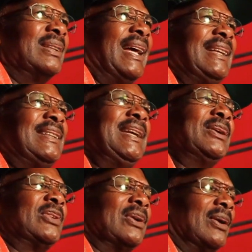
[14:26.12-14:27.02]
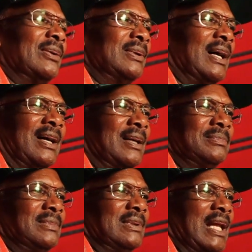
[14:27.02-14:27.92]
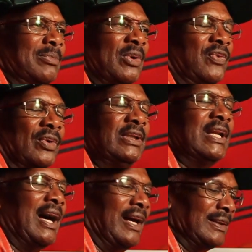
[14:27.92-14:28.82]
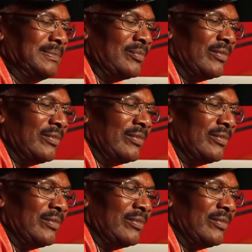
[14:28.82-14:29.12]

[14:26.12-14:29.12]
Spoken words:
80 years ago, long before he died,